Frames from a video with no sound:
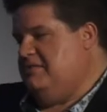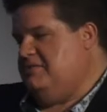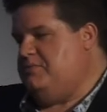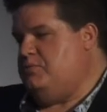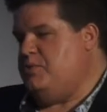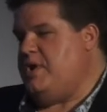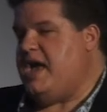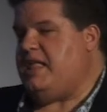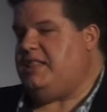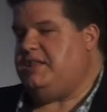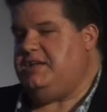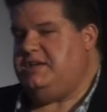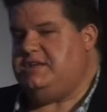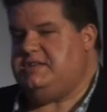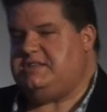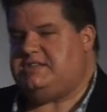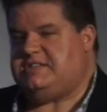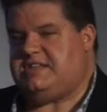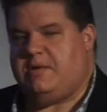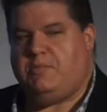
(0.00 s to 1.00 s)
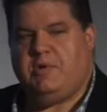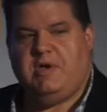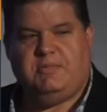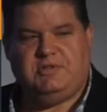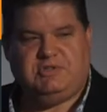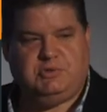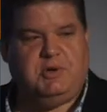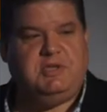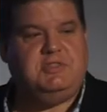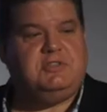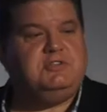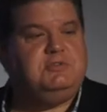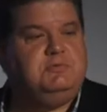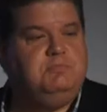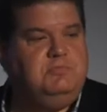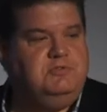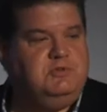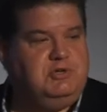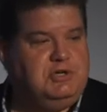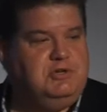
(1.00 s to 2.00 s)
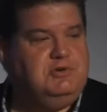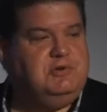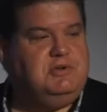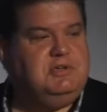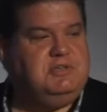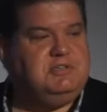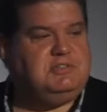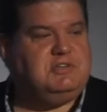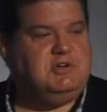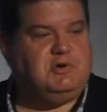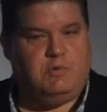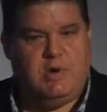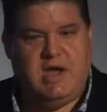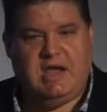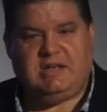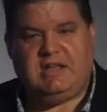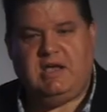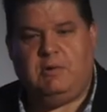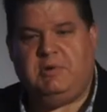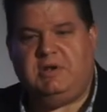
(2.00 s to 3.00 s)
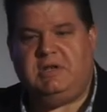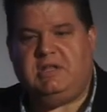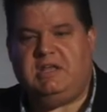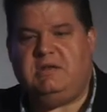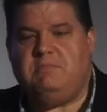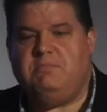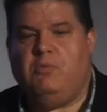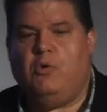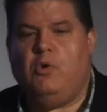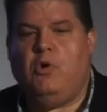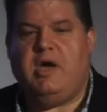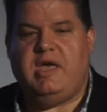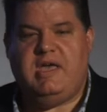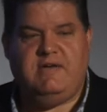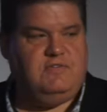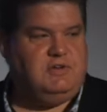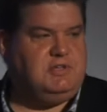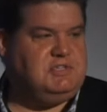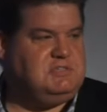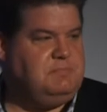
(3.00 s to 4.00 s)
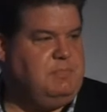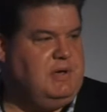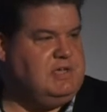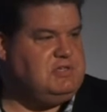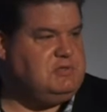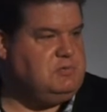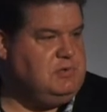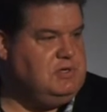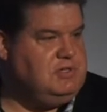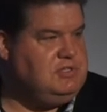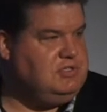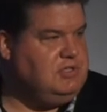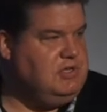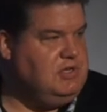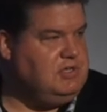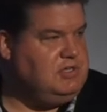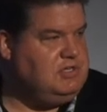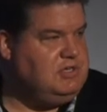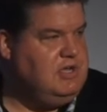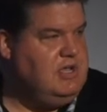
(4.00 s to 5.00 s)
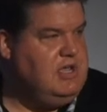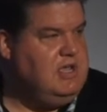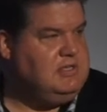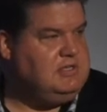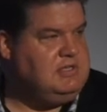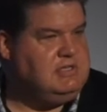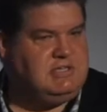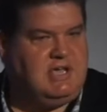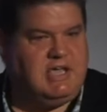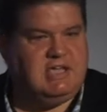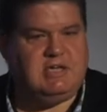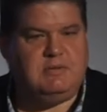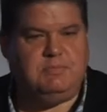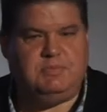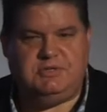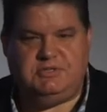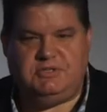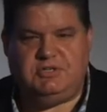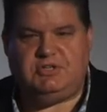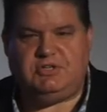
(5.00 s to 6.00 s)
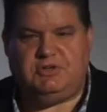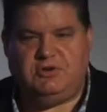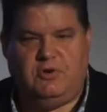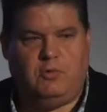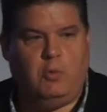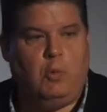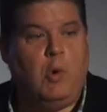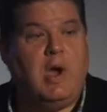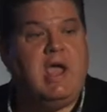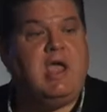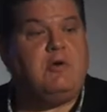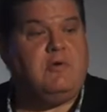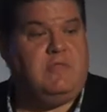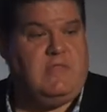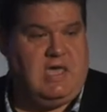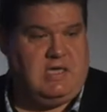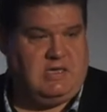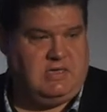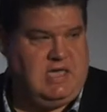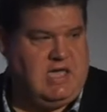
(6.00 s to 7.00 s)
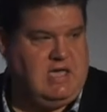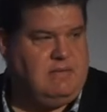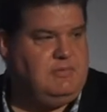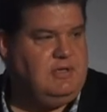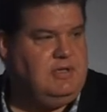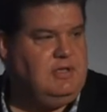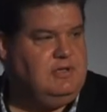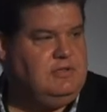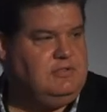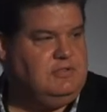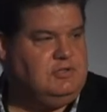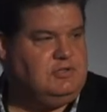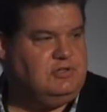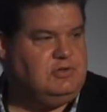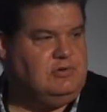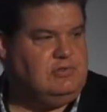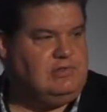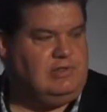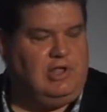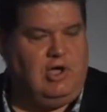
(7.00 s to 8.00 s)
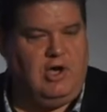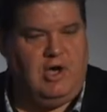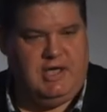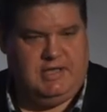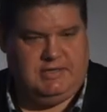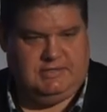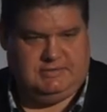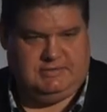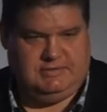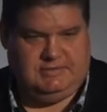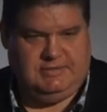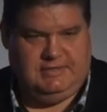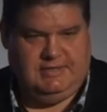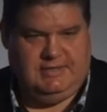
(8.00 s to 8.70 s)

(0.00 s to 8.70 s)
The reality is somewhere between the two is correct, and we need more evidence-based research to take a position on where in that gap the truth lies.